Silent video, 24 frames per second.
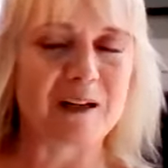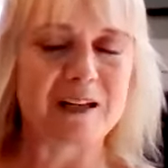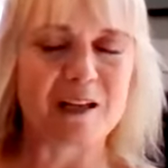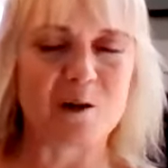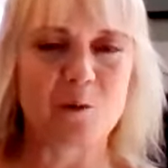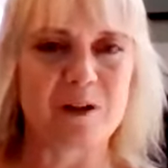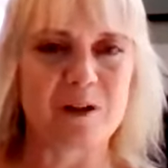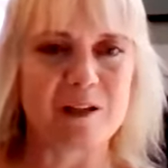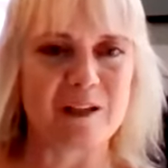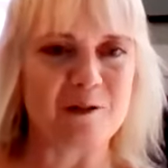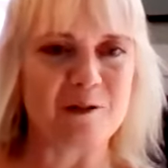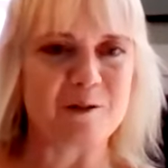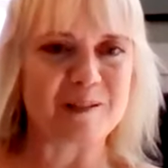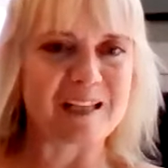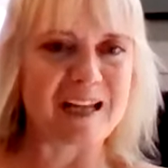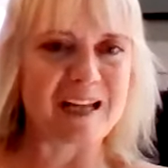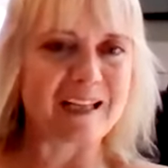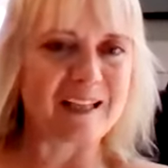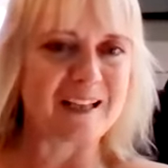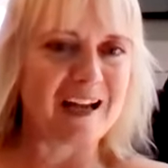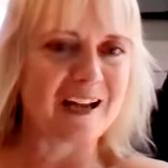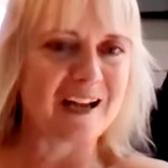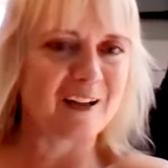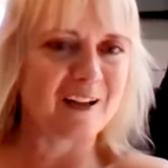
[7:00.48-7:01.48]
funny when you
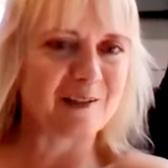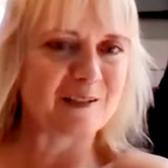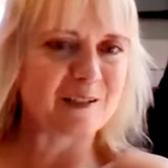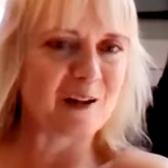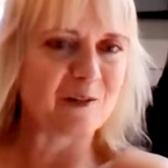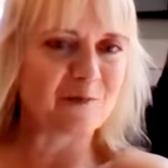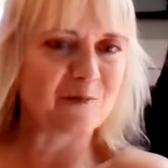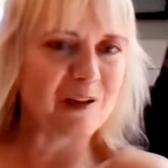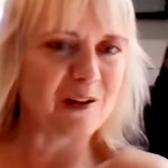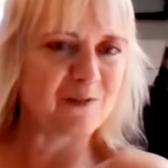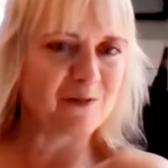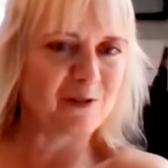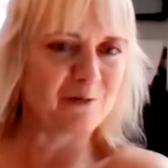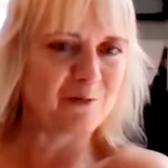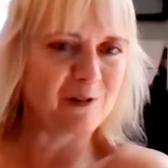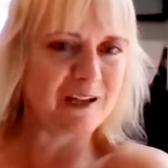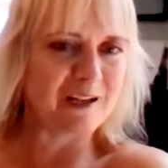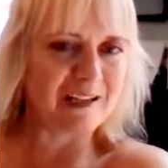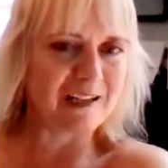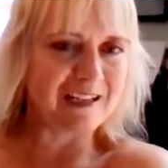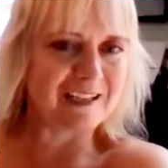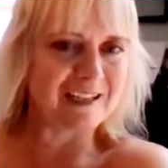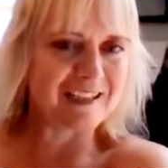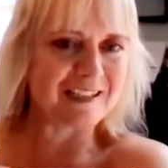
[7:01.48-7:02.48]
say that, because I've never
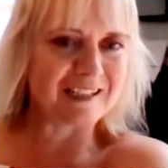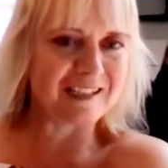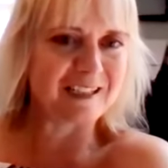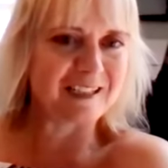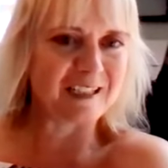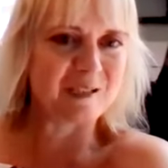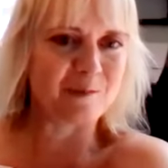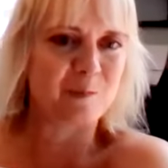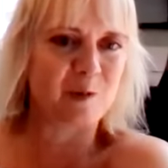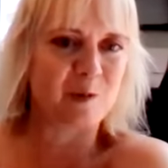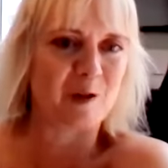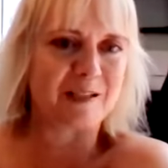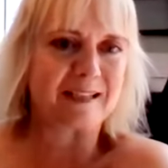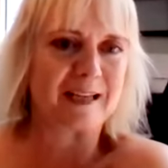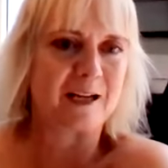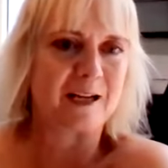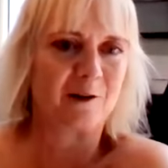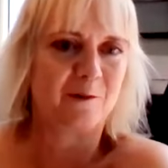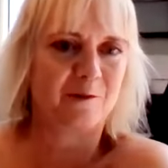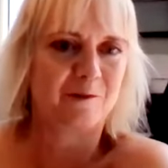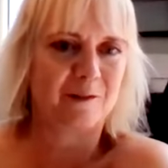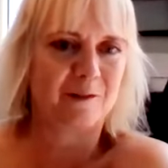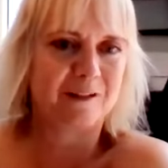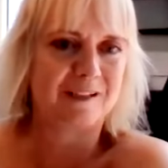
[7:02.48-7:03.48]
really considered
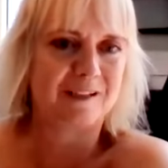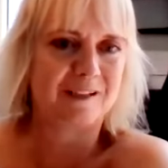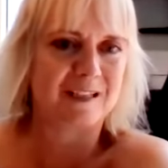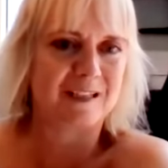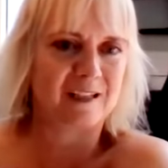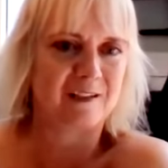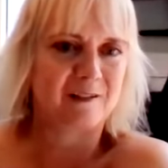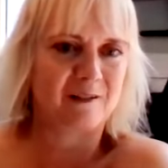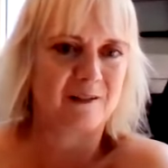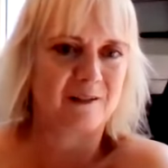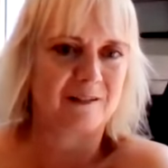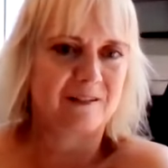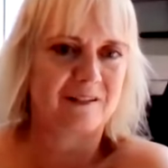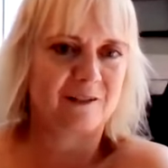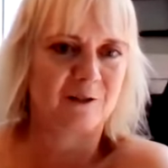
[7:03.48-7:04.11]
myself as an